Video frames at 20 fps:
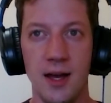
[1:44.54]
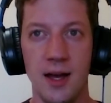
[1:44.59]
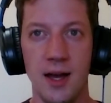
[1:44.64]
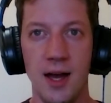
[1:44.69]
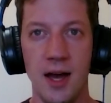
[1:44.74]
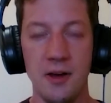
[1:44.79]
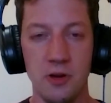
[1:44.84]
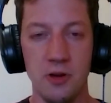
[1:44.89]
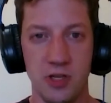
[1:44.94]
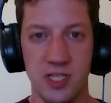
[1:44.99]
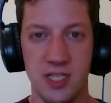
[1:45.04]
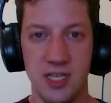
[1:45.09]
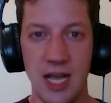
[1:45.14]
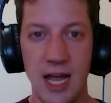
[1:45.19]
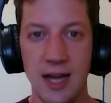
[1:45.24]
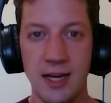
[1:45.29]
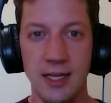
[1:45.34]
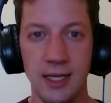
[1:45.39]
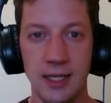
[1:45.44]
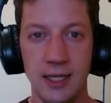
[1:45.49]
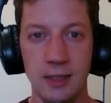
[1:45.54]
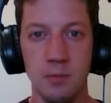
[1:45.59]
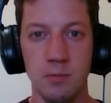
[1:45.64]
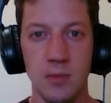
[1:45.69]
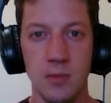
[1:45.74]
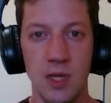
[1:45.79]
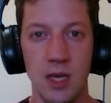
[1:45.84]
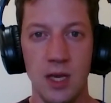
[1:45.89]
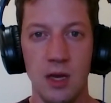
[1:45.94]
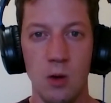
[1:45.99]
understanding
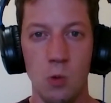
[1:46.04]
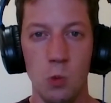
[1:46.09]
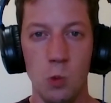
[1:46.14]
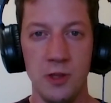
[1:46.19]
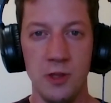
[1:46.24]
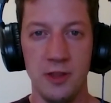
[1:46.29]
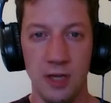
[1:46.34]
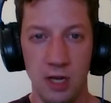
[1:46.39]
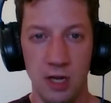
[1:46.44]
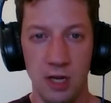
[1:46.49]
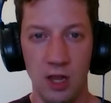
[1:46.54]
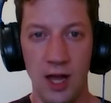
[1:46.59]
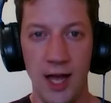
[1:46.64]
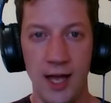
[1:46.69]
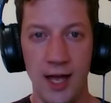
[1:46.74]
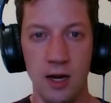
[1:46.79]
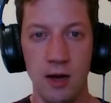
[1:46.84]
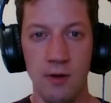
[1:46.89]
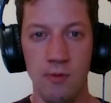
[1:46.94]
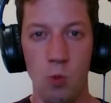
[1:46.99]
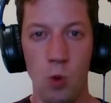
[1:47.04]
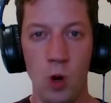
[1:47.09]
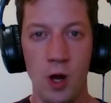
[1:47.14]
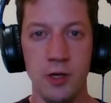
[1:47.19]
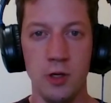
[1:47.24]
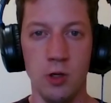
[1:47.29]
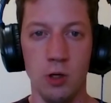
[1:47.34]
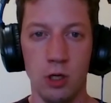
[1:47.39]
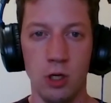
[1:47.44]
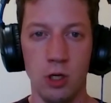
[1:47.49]
with the client of
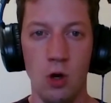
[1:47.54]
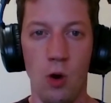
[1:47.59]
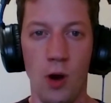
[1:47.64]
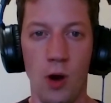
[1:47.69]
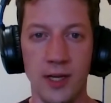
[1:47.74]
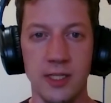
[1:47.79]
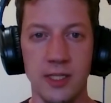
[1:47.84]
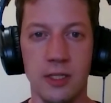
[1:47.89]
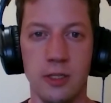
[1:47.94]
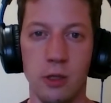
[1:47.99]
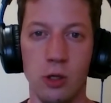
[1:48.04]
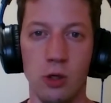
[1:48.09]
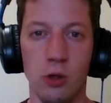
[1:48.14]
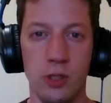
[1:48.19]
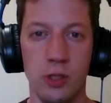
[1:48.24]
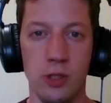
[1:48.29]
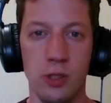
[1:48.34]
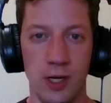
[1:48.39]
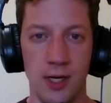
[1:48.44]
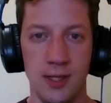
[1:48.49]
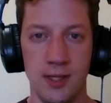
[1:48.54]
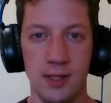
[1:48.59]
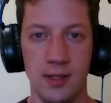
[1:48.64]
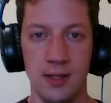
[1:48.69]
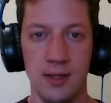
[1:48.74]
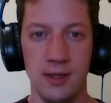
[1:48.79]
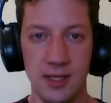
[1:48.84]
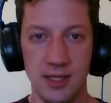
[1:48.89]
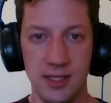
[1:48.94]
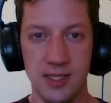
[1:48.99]
what you're going to do during
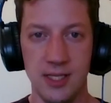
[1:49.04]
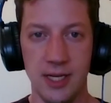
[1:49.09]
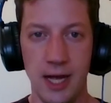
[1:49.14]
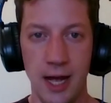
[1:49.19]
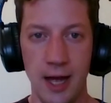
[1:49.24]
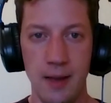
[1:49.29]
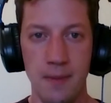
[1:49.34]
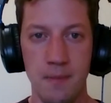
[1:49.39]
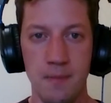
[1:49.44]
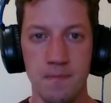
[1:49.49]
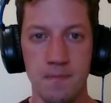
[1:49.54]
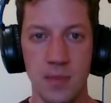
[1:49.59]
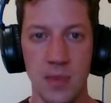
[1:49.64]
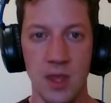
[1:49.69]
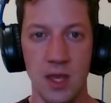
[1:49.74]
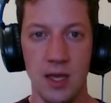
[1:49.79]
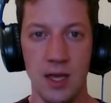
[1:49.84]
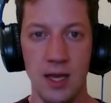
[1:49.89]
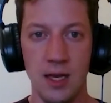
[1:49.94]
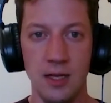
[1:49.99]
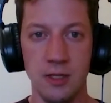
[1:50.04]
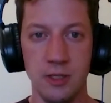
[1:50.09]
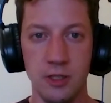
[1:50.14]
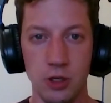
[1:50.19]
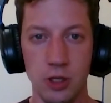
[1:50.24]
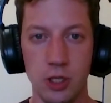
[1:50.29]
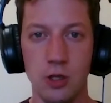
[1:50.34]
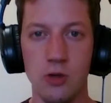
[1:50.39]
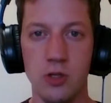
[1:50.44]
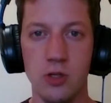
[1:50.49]
this time and
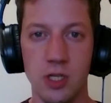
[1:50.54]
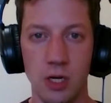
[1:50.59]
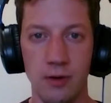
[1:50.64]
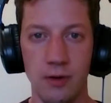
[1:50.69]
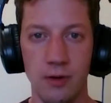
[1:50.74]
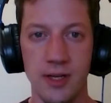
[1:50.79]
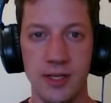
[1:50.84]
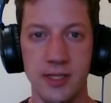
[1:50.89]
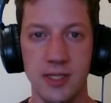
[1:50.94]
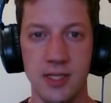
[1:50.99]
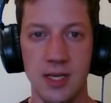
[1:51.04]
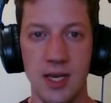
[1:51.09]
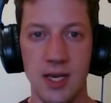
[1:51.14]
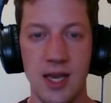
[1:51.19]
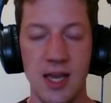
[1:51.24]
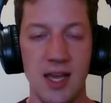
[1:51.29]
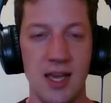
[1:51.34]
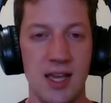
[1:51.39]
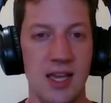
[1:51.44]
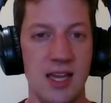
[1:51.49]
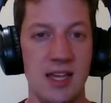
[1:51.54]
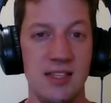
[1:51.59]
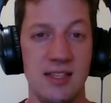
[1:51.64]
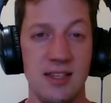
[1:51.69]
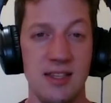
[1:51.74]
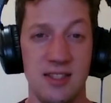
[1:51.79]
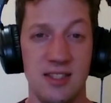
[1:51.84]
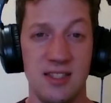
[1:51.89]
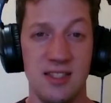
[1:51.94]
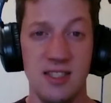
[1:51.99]
during your service is
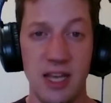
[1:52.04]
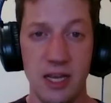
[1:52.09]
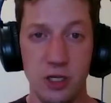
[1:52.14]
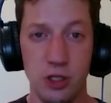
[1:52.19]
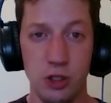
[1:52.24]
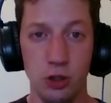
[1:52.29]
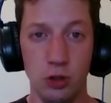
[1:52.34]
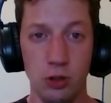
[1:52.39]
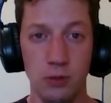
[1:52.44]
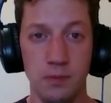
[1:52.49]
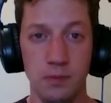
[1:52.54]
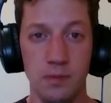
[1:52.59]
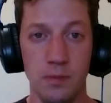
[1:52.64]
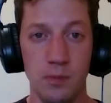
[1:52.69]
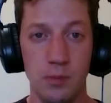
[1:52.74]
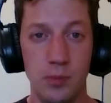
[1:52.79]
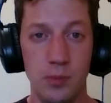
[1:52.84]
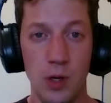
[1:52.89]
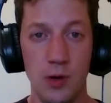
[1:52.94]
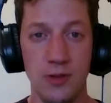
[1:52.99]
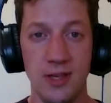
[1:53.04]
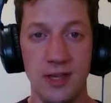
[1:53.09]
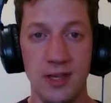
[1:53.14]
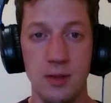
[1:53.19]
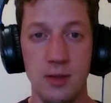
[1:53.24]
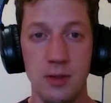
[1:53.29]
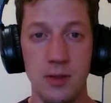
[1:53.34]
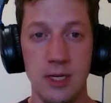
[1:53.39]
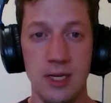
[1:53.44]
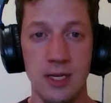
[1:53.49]
essential both at
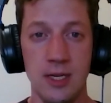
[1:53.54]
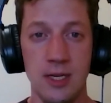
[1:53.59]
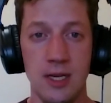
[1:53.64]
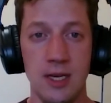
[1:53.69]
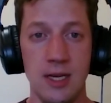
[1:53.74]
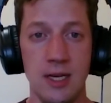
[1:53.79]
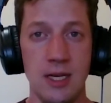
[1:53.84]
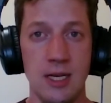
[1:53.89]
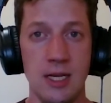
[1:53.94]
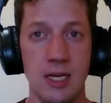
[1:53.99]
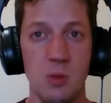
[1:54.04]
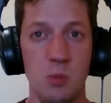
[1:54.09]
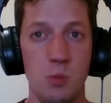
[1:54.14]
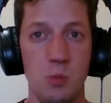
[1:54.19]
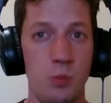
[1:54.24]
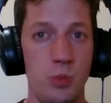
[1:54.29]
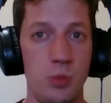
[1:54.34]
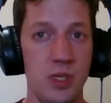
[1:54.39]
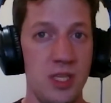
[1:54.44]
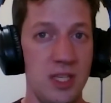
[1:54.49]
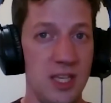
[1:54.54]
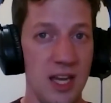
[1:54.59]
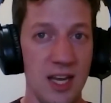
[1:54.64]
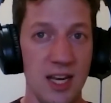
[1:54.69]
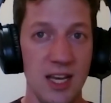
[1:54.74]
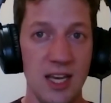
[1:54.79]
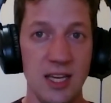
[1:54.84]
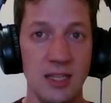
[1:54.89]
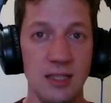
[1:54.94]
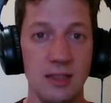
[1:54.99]
the
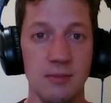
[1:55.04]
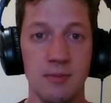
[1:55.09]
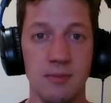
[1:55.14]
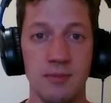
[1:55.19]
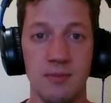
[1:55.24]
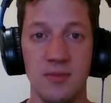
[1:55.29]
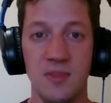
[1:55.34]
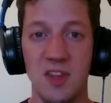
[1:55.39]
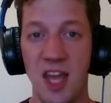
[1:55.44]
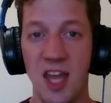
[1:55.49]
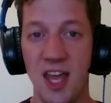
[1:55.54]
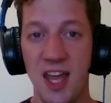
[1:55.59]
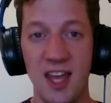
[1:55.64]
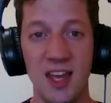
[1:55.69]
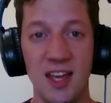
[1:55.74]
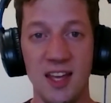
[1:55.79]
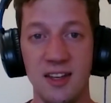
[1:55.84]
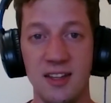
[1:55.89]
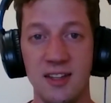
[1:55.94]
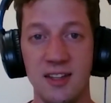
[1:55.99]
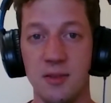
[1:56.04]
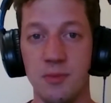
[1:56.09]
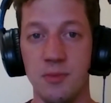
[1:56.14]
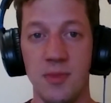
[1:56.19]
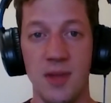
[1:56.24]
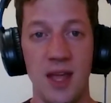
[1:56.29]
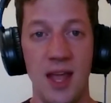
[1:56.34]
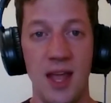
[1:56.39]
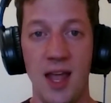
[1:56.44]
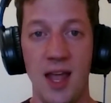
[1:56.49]
beginning the end
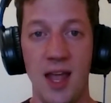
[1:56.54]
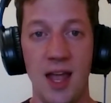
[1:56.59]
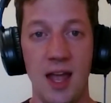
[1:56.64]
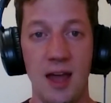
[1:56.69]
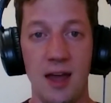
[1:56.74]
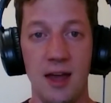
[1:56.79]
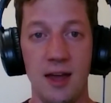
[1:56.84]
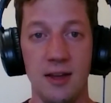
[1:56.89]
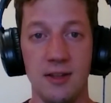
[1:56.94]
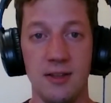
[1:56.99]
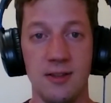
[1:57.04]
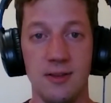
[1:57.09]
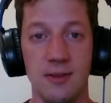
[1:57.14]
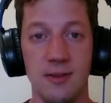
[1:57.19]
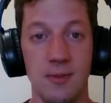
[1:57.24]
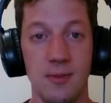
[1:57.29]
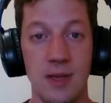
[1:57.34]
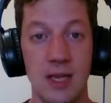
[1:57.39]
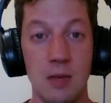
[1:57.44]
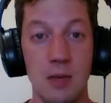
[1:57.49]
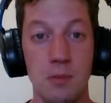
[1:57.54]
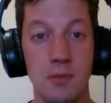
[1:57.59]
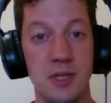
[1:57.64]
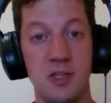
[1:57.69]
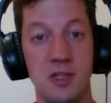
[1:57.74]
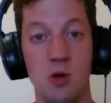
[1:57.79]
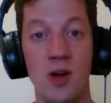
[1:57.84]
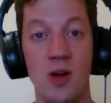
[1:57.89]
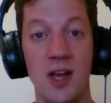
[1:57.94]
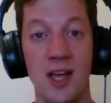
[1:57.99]
and in
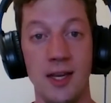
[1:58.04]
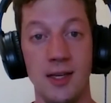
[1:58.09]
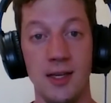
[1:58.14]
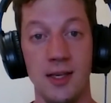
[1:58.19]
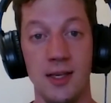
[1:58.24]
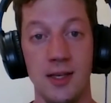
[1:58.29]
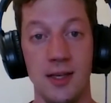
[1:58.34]
between.